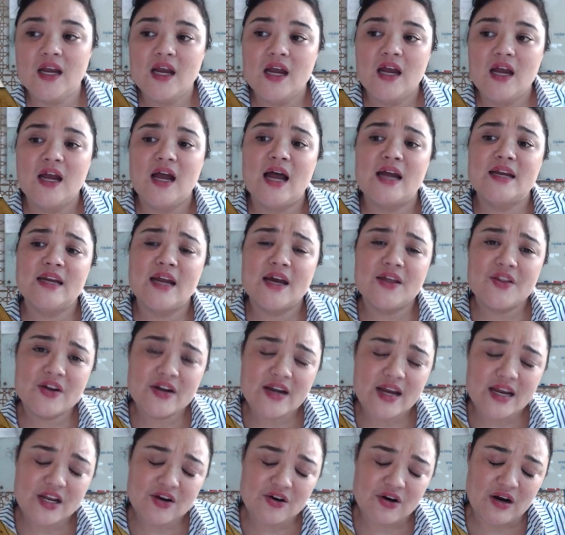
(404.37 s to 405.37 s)
Another kind
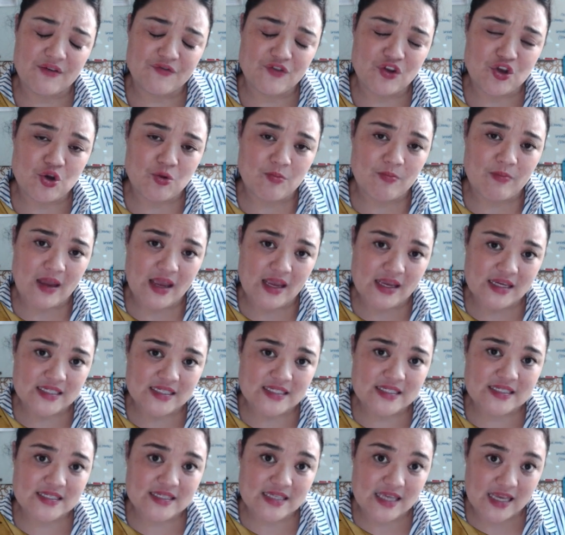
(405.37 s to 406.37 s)
of graph that you may
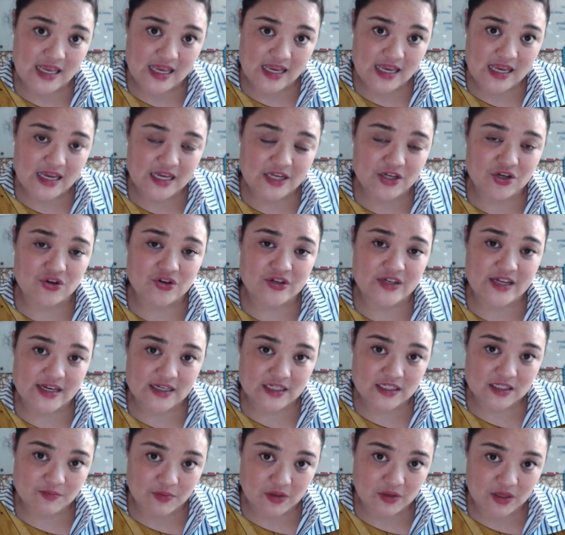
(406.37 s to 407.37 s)
see in your
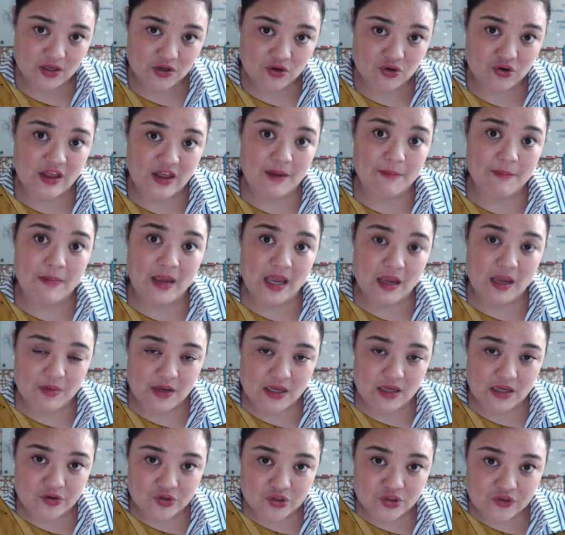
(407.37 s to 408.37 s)
textbook or that may be
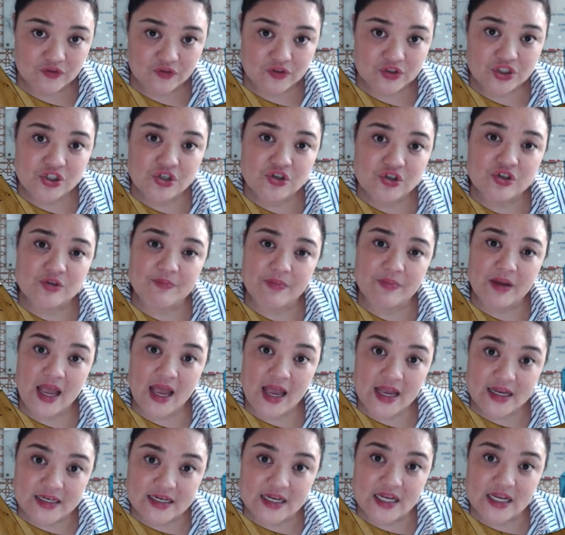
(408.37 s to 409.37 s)
useful to you
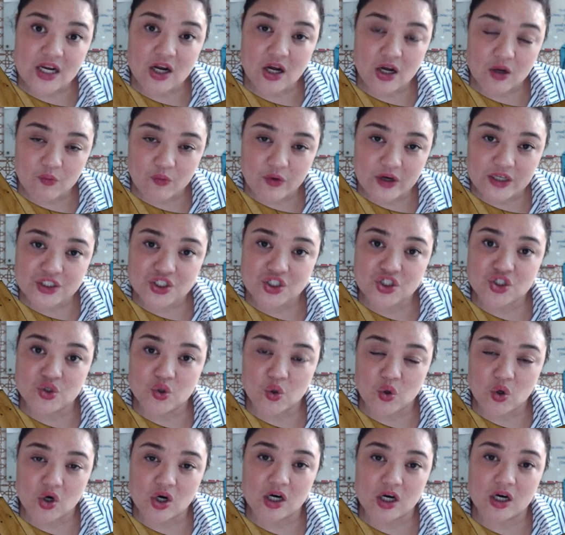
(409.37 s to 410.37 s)
depending on what
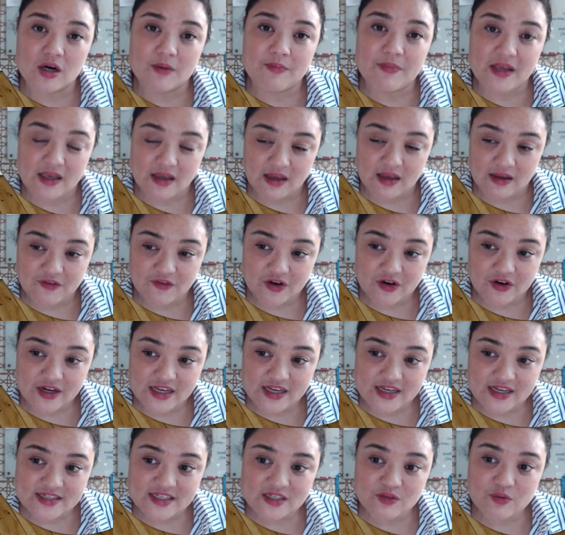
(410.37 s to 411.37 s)
your behavior
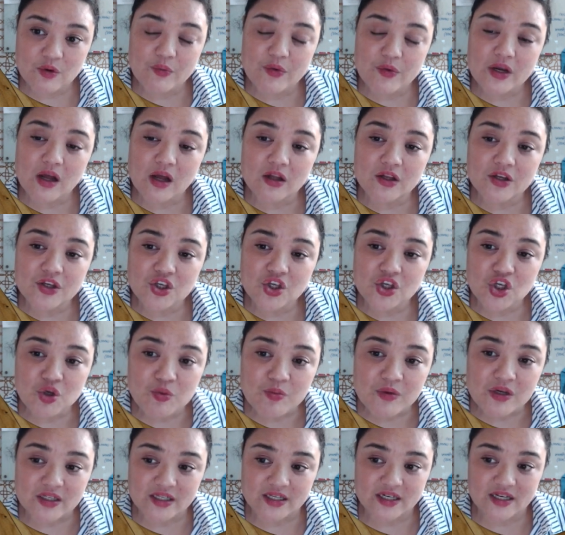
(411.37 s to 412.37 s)
is what we call a
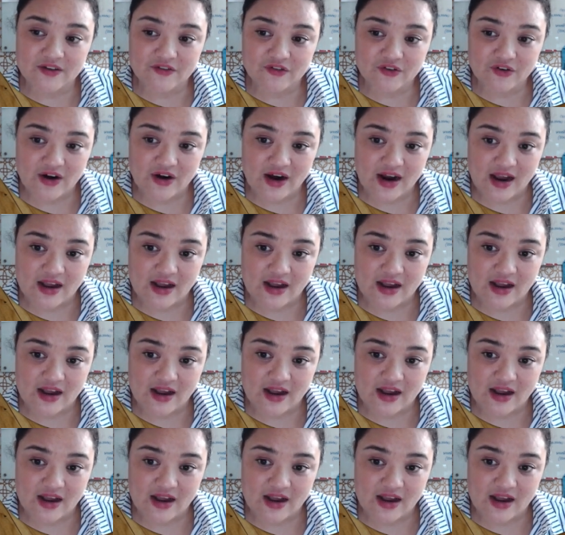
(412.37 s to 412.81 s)
cumulative graph,